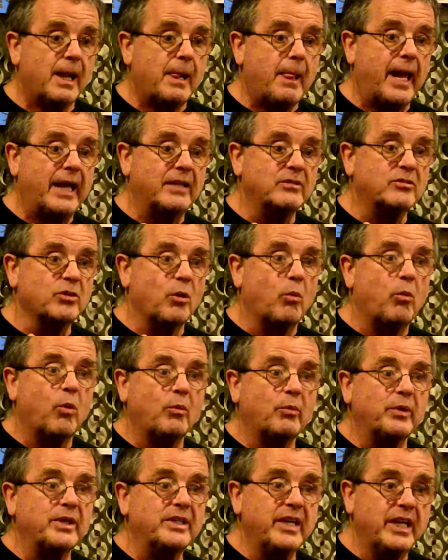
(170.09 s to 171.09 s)
And so what
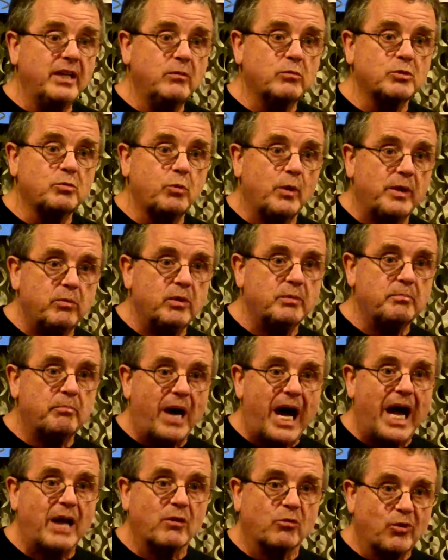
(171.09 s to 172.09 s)
we did was we would
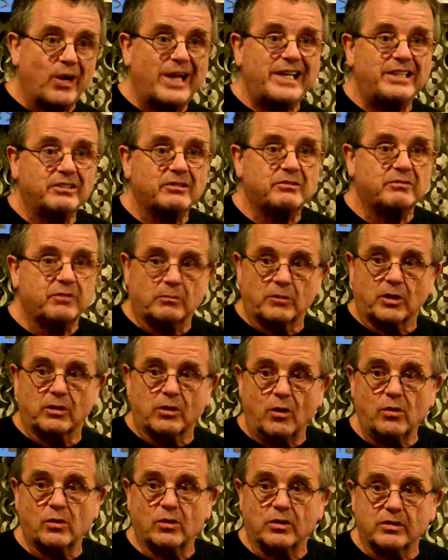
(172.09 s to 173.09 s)
buy rice from the
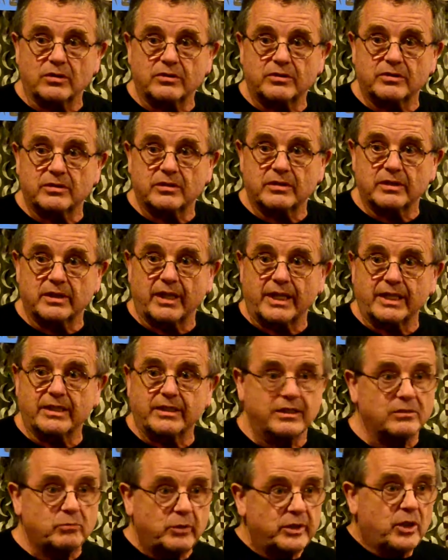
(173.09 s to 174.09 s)
locals. Right?
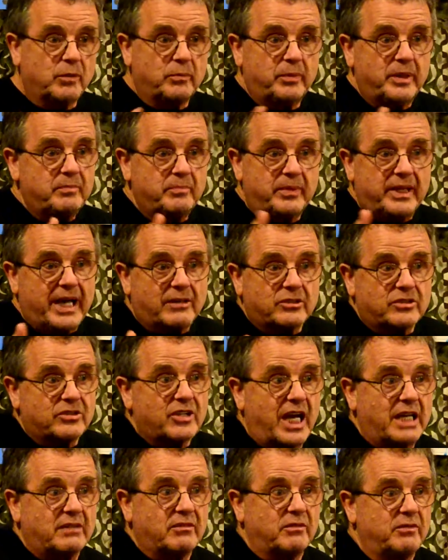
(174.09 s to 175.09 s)
We'd be
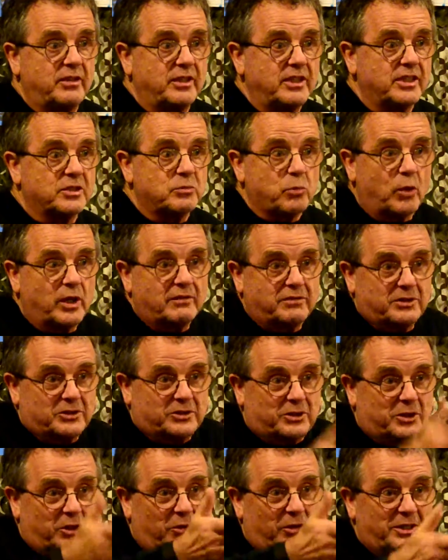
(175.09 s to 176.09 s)
outside a village. One of us
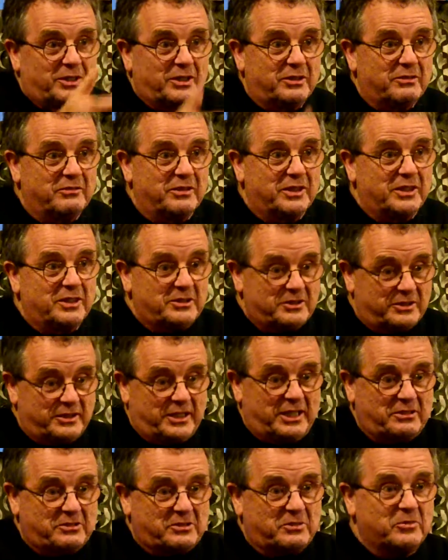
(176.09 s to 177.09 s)
would go into the village and
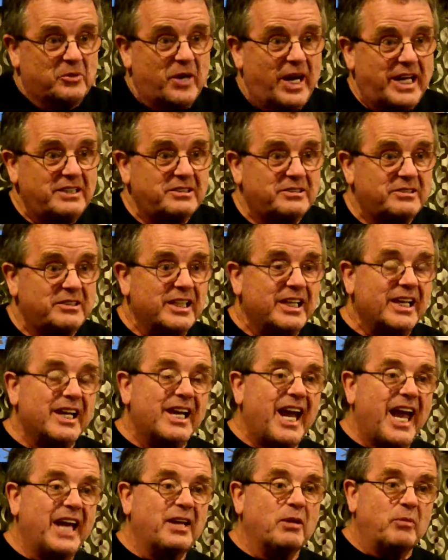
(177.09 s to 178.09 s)
get some rice,
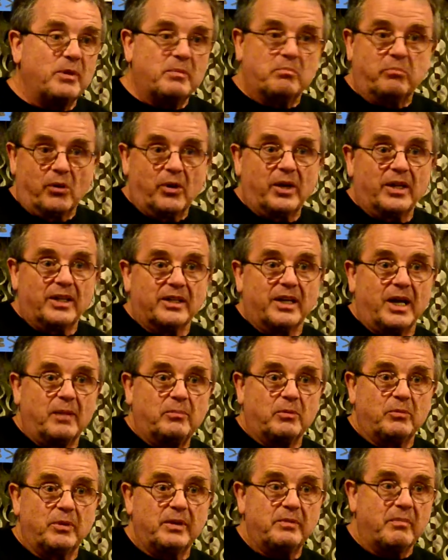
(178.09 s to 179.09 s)
and then we'd boil it up
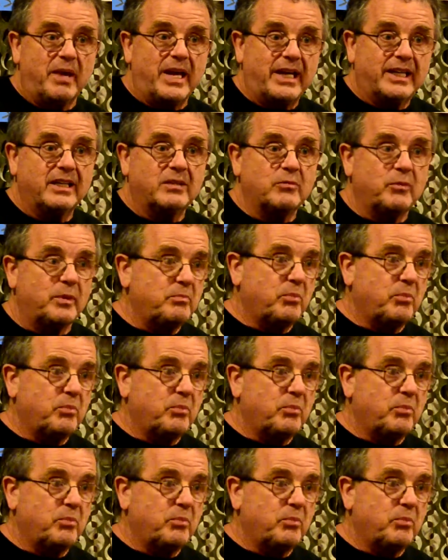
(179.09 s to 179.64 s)
and we'd make it.